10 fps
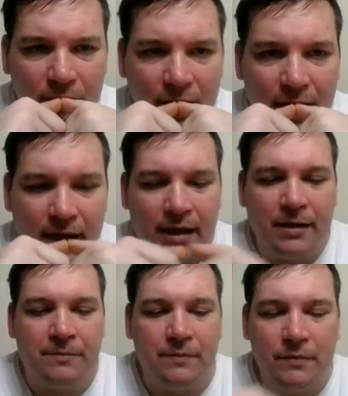
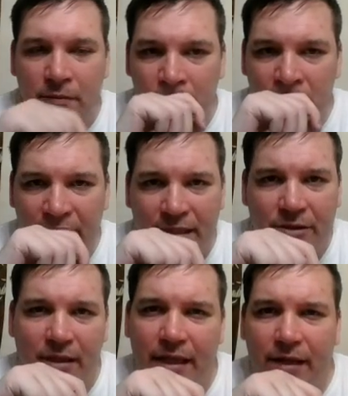it's
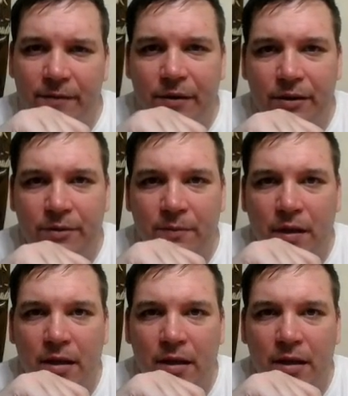sort of like a for loop,